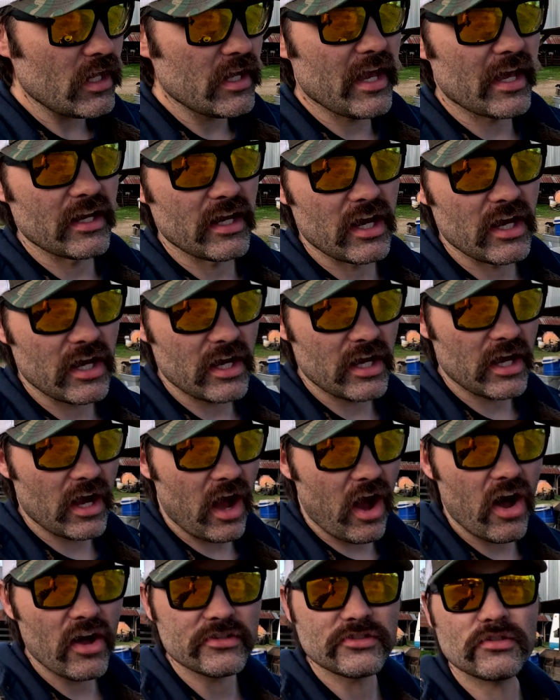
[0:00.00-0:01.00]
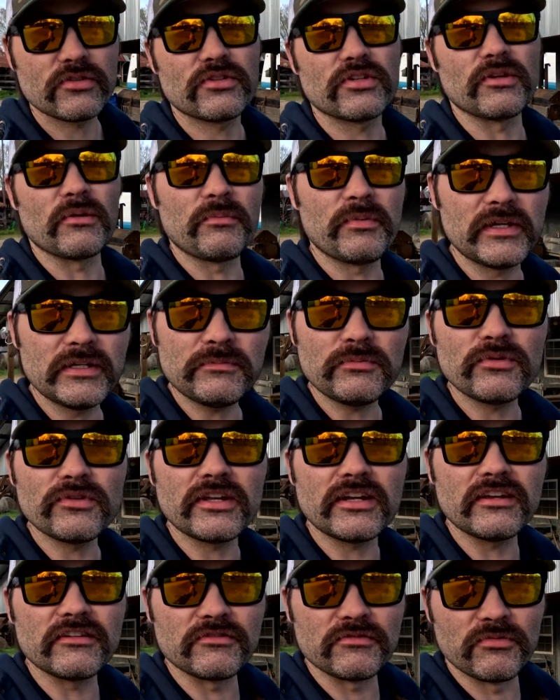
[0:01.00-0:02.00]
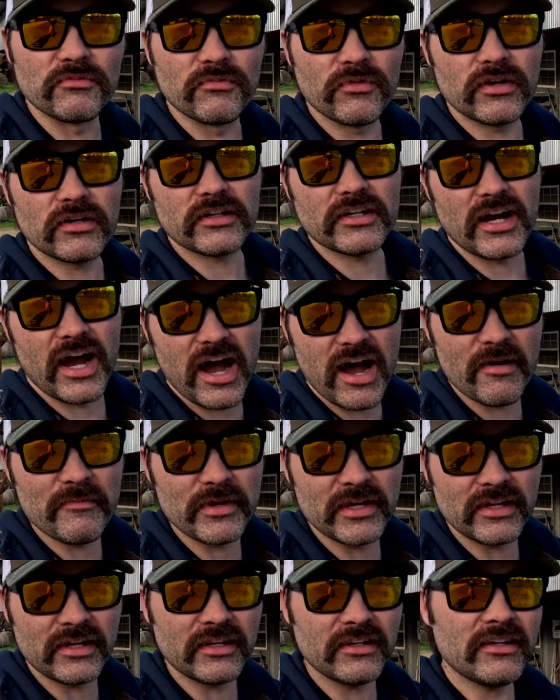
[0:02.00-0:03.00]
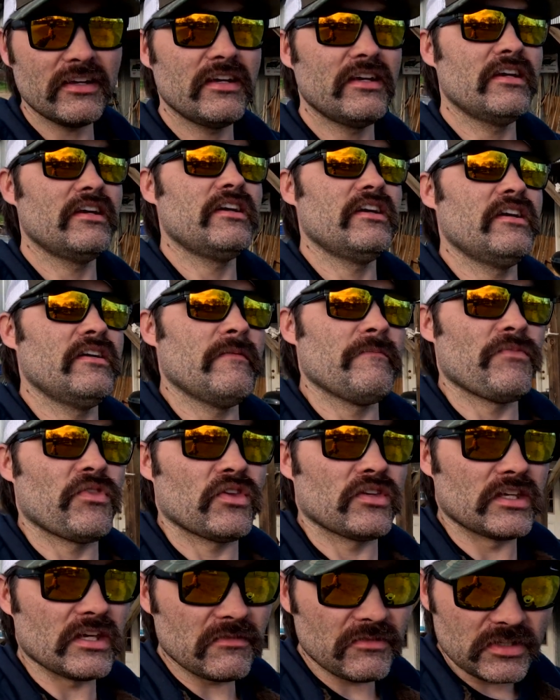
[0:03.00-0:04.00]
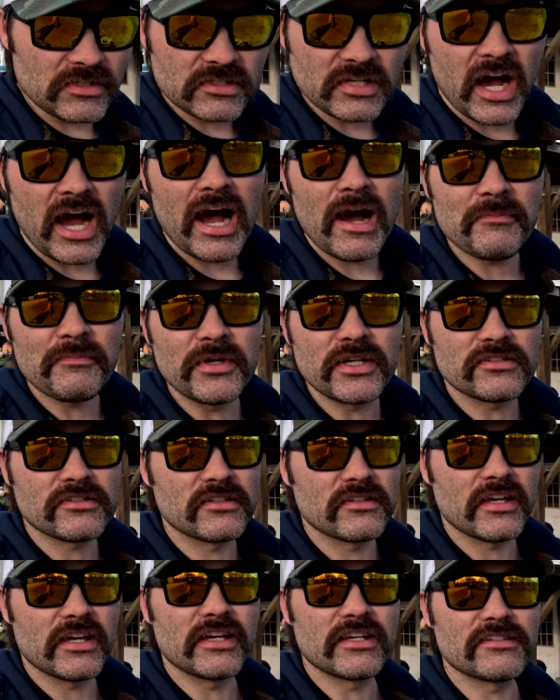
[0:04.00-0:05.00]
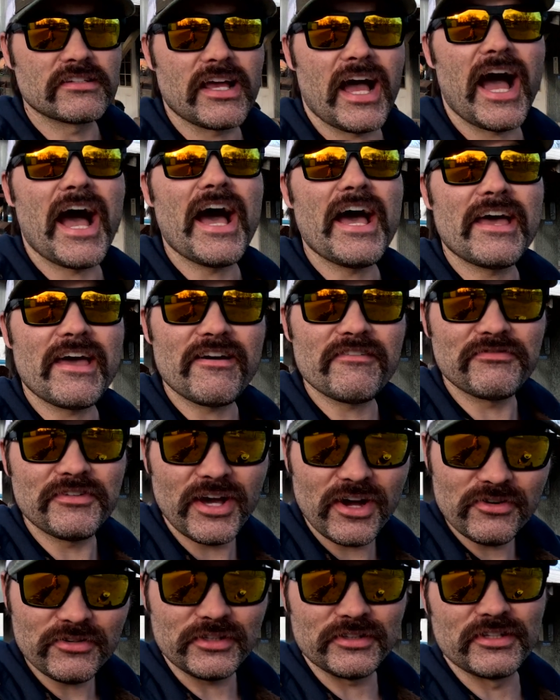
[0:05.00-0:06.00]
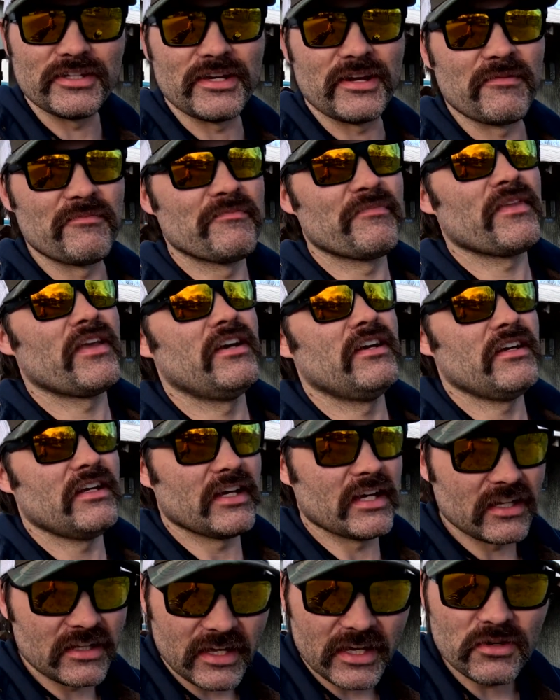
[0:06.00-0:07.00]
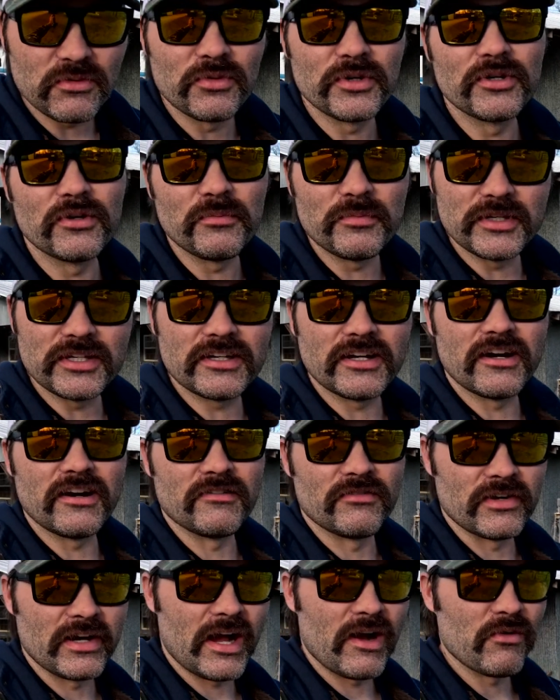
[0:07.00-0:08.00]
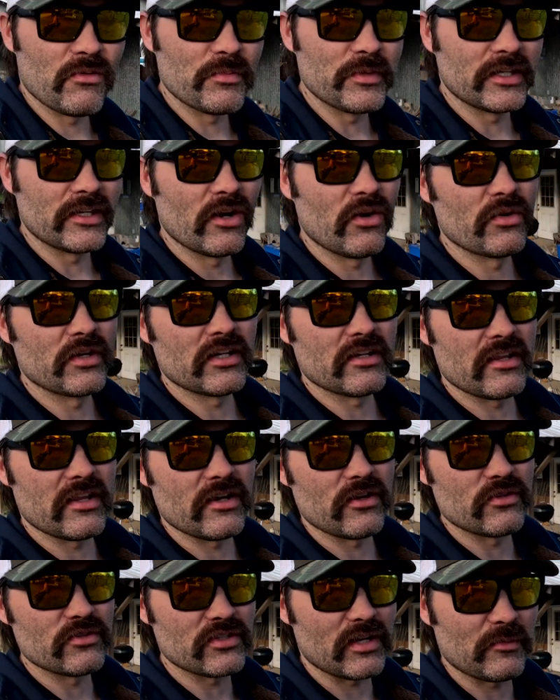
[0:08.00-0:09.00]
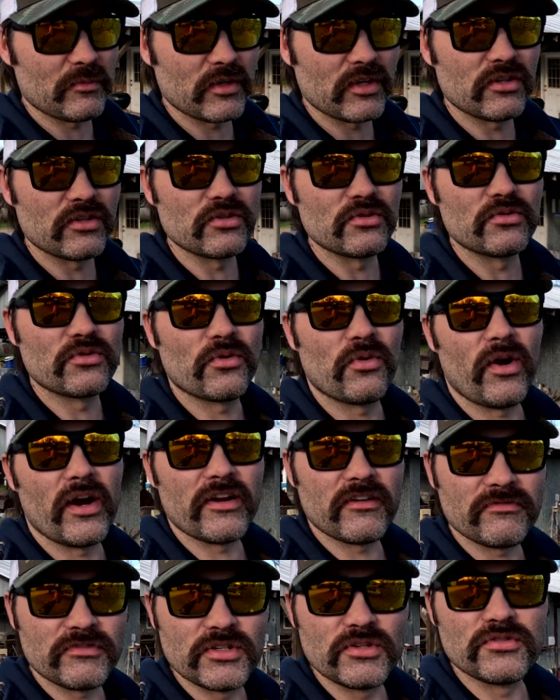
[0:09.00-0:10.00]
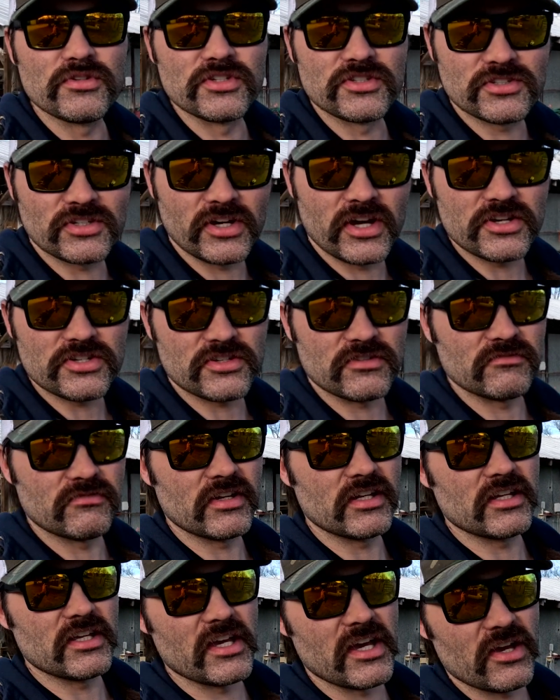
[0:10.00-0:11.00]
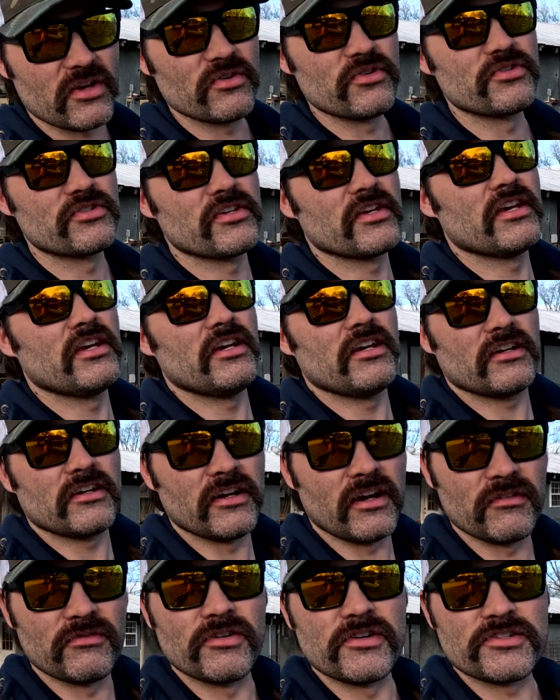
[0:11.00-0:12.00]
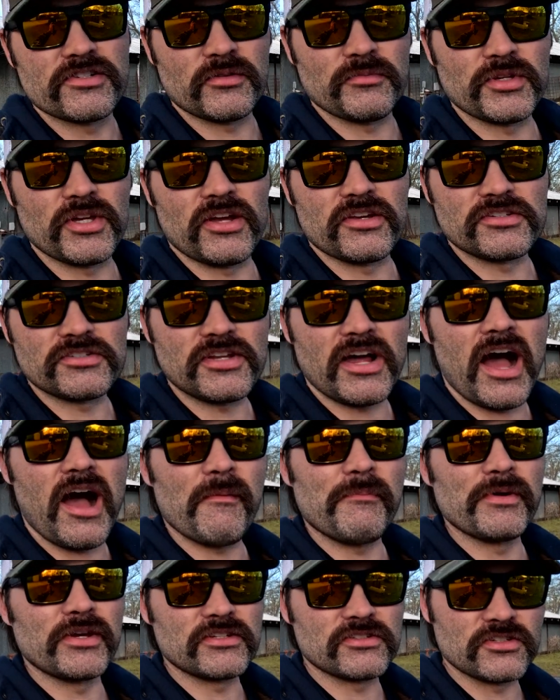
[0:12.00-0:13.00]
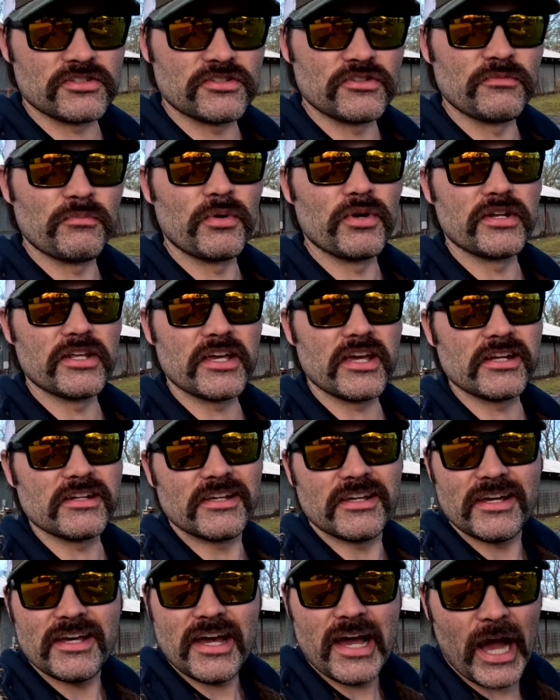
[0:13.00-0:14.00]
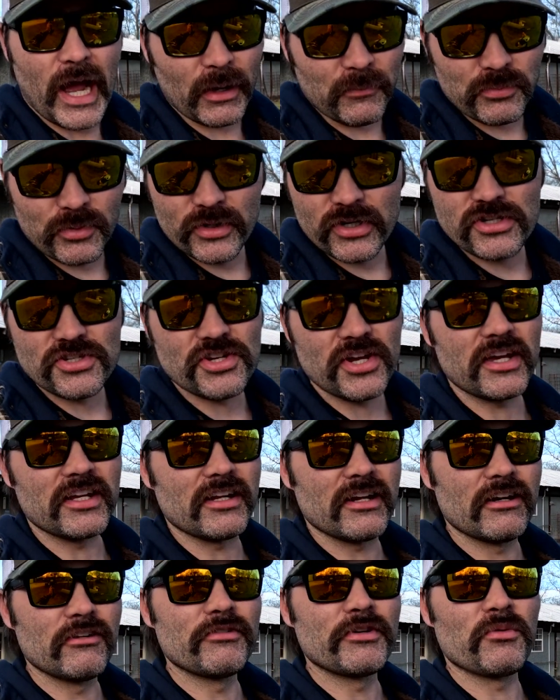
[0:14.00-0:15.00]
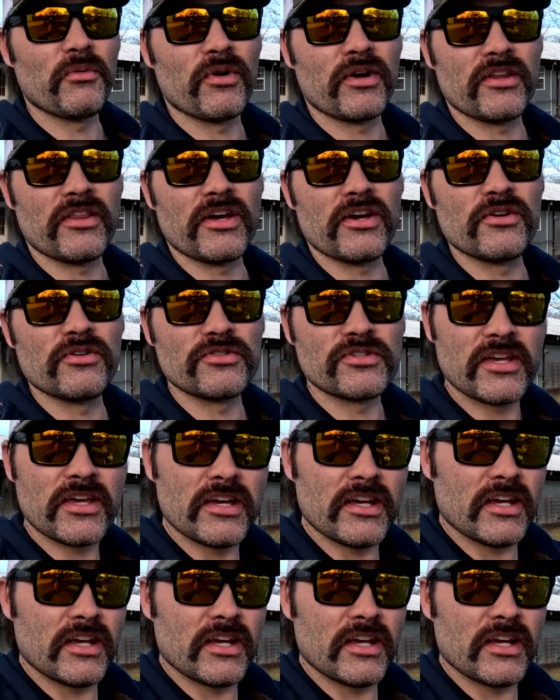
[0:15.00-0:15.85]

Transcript: And uh, uh, also to the people that have commented, given topics and things, I have noted them and they will be covered. I will be going into those. I'm gonna do quite a few discussion videos covering some of y'all's topics that you've put in. I appreciate every one of those.